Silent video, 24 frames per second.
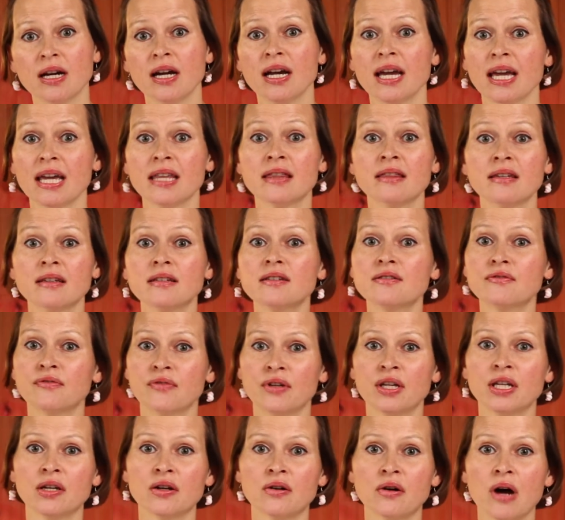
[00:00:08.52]
In this
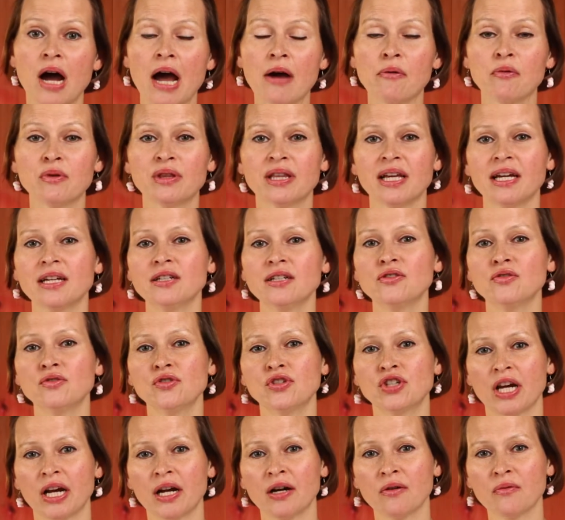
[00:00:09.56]
video, I would like to
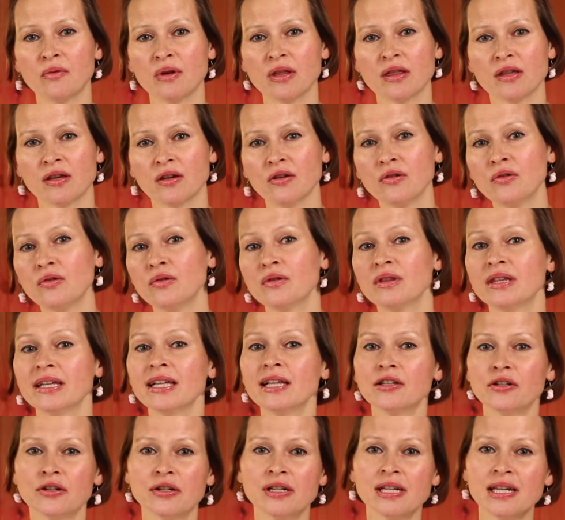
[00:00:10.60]
share with you the
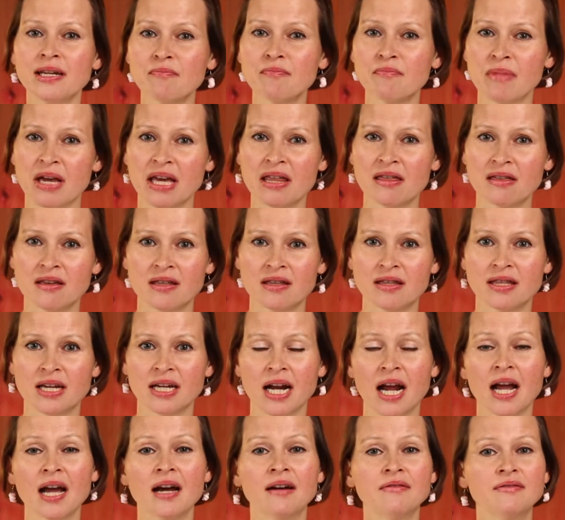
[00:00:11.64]
learning method that
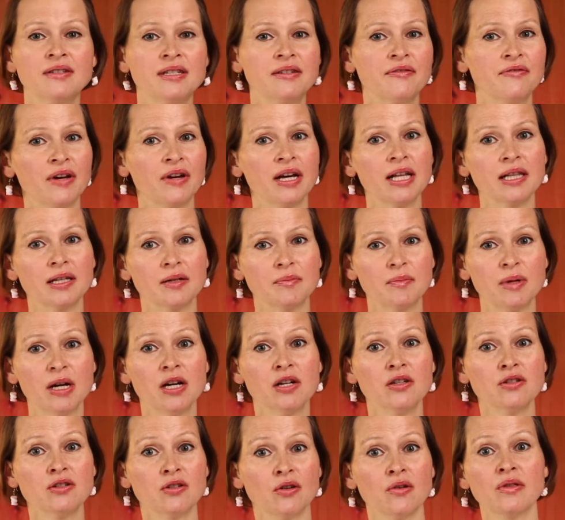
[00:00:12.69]
I have developed
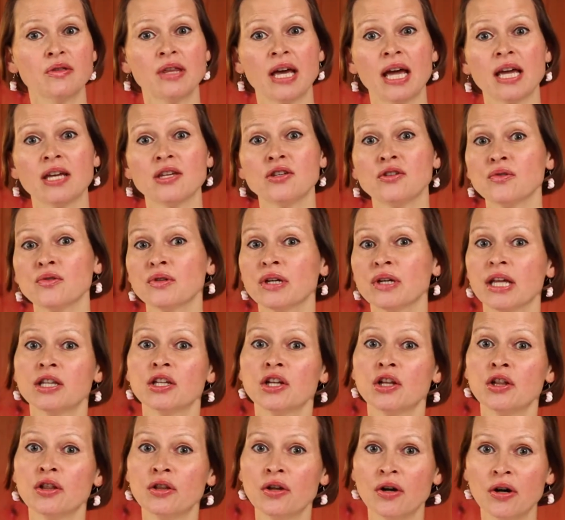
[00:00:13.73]
so that you can
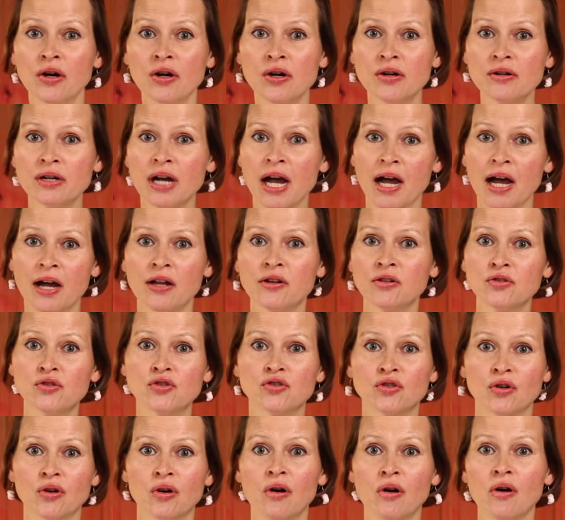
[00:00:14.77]
learn how to
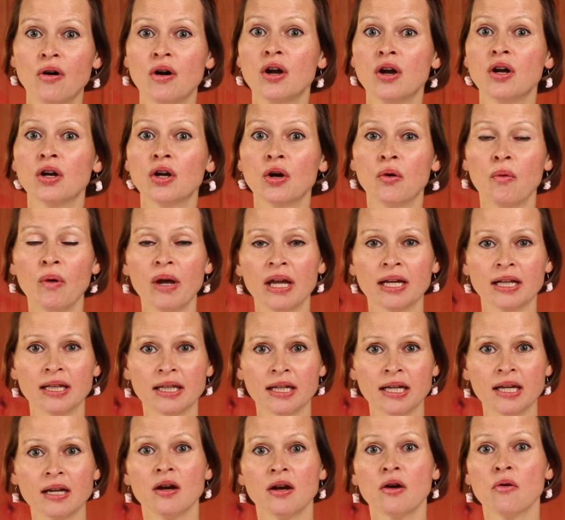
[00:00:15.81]
draw
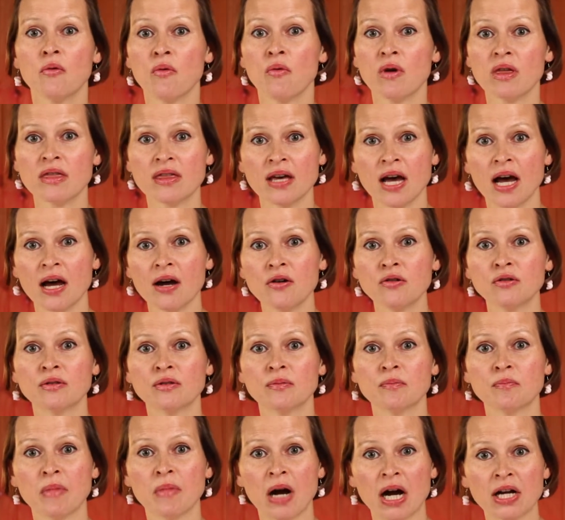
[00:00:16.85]
quickly
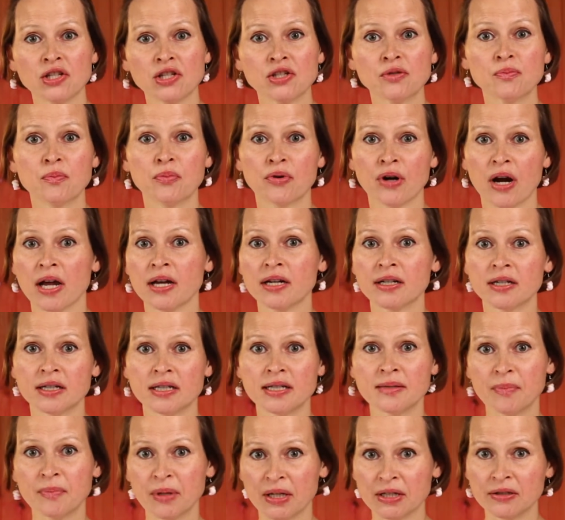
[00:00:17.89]
without much prior
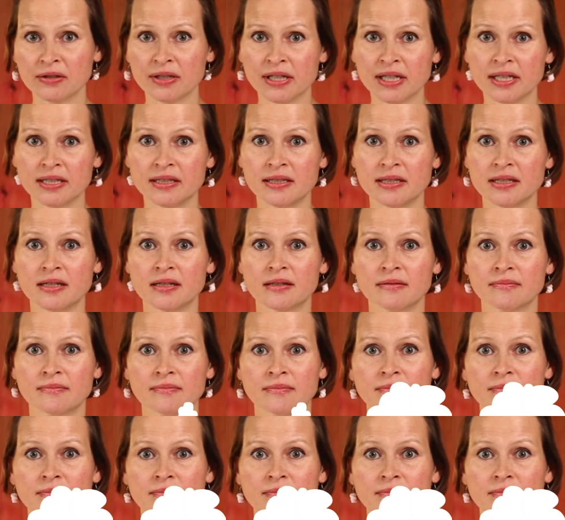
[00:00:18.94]
experience.